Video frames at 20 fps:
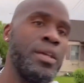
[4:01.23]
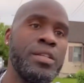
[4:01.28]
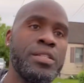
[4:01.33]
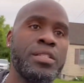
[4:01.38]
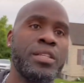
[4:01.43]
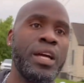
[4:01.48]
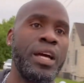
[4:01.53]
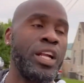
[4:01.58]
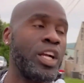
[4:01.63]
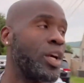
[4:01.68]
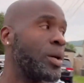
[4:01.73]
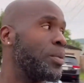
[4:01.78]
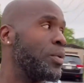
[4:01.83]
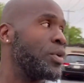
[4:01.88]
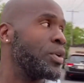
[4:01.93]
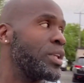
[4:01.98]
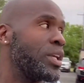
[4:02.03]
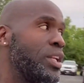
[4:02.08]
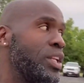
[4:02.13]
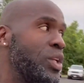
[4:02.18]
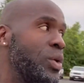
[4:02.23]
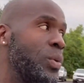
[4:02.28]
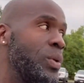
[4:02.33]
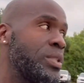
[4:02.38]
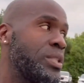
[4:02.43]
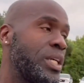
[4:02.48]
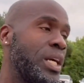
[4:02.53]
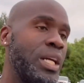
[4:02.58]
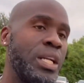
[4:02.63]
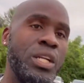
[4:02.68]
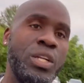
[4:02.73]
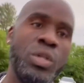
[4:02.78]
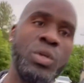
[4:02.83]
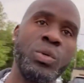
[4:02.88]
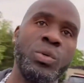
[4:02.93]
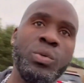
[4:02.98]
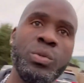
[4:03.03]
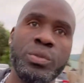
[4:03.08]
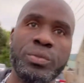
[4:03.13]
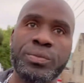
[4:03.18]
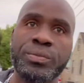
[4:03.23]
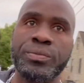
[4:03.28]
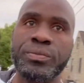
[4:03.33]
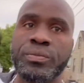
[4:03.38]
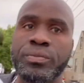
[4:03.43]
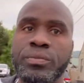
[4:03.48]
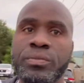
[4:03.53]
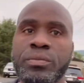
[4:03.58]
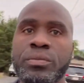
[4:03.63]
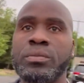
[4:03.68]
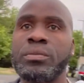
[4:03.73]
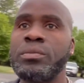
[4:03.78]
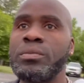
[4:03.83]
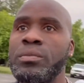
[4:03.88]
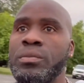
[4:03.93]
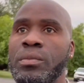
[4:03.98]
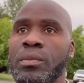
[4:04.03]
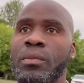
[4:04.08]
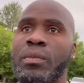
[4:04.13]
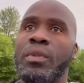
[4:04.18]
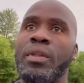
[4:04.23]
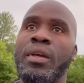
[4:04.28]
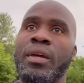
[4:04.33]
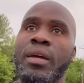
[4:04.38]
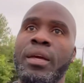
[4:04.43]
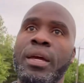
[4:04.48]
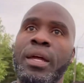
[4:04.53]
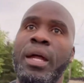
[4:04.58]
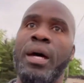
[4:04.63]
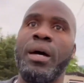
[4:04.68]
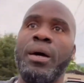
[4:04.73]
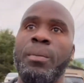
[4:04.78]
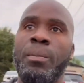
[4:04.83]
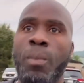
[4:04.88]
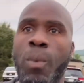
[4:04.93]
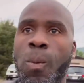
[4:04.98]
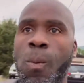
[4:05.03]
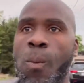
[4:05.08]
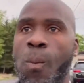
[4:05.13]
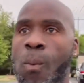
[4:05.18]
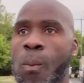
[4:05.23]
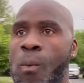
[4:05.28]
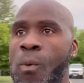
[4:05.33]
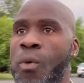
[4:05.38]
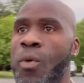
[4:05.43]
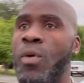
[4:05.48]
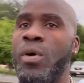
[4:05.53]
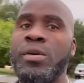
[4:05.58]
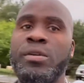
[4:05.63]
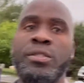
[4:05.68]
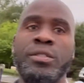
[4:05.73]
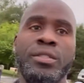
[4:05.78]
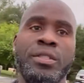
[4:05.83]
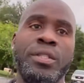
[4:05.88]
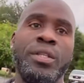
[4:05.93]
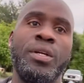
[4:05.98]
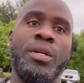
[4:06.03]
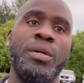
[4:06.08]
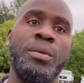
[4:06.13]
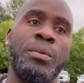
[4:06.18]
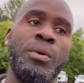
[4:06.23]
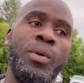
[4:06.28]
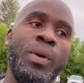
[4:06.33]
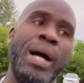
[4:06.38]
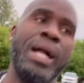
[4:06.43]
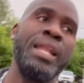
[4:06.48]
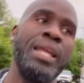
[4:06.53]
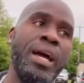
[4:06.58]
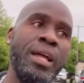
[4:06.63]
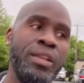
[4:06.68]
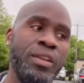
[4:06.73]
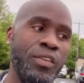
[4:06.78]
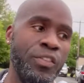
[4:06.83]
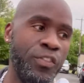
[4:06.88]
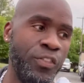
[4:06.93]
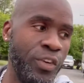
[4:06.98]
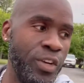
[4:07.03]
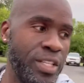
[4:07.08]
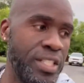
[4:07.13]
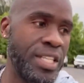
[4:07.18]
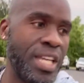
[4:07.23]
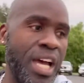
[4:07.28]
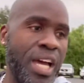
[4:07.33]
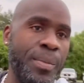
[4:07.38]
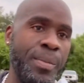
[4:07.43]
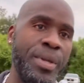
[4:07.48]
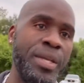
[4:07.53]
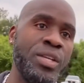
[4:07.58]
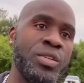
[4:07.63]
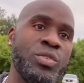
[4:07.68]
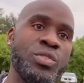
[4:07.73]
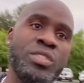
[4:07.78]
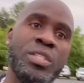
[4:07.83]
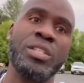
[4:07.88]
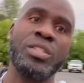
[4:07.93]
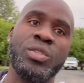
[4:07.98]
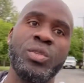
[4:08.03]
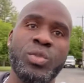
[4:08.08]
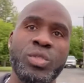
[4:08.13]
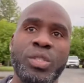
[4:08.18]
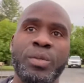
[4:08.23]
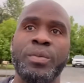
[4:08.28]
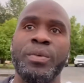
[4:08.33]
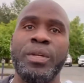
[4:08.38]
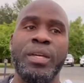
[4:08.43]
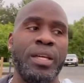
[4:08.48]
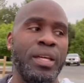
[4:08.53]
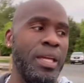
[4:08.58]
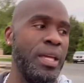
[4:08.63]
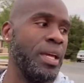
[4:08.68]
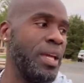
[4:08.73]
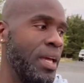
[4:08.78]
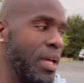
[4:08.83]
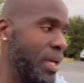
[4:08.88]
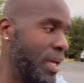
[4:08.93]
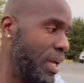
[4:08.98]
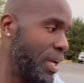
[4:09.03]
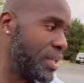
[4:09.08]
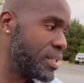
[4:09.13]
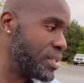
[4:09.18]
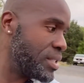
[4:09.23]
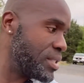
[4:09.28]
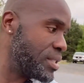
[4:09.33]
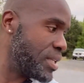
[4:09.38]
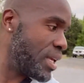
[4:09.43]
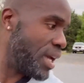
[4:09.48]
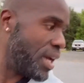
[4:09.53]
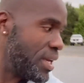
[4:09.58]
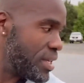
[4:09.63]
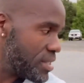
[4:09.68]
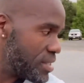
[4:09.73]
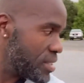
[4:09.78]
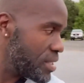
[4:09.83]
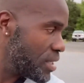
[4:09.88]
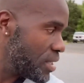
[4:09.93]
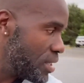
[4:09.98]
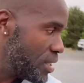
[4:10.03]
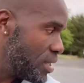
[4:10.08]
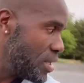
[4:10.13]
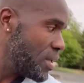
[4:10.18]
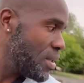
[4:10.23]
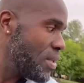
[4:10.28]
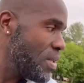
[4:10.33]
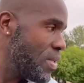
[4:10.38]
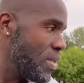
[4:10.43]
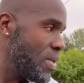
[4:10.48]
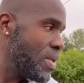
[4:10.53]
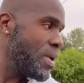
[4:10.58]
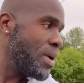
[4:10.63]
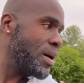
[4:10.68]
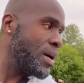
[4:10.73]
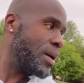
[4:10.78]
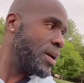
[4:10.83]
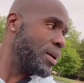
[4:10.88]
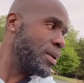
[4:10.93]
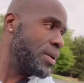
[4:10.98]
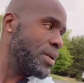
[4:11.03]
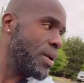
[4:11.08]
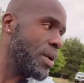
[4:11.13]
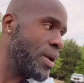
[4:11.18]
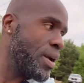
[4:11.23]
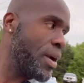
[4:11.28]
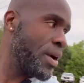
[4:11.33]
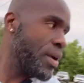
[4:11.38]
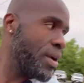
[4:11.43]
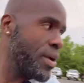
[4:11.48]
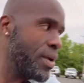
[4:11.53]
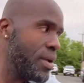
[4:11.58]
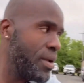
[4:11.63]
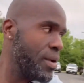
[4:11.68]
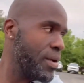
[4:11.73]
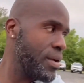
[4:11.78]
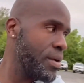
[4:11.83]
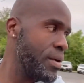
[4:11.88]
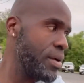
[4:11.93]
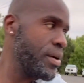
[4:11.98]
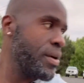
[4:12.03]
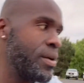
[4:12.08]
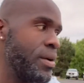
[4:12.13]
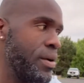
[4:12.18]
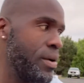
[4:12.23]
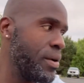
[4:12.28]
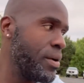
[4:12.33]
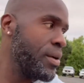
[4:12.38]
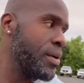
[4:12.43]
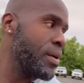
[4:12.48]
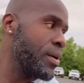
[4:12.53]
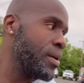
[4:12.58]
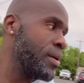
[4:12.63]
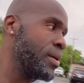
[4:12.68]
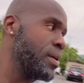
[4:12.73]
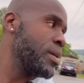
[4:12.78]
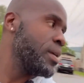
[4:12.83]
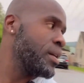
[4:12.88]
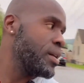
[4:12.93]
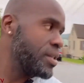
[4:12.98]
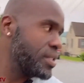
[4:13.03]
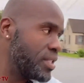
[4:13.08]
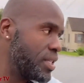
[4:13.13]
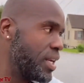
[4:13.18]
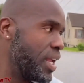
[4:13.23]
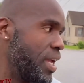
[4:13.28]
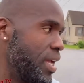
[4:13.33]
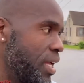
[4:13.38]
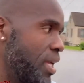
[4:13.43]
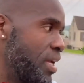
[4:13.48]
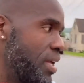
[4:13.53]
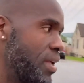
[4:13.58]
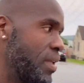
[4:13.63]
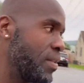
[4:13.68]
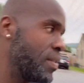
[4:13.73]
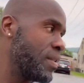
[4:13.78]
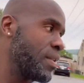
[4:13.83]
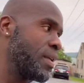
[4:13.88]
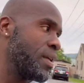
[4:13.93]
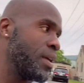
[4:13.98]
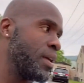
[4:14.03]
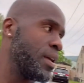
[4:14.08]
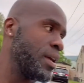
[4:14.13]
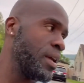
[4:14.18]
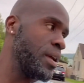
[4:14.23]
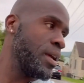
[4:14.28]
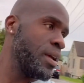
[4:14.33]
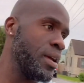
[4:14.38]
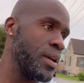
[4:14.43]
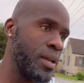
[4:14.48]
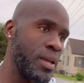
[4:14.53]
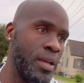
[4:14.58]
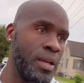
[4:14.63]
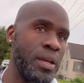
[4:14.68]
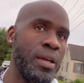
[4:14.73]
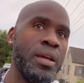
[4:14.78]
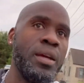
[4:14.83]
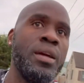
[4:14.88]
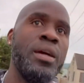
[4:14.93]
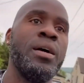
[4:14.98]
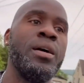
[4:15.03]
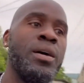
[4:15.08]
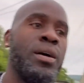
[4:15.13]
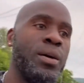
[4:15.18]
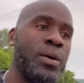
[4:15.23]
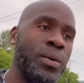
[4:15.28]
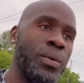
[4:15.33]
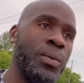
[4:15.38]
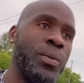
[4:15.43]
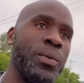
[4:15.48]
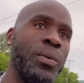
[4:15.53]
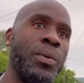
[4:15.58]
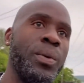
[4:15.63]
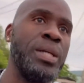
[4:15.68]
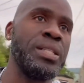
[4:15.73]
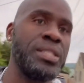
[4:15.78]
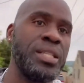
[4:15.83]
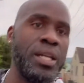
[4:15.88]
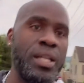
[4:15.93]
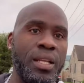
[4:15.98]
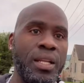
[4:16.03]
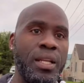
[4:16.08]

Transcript: Gotta come out there and do what you gotta do. yeah. While you're on your free time and you're supposed to do some exercise. Alright? There was a snake out here earlier. Snake? A cicada. What's that?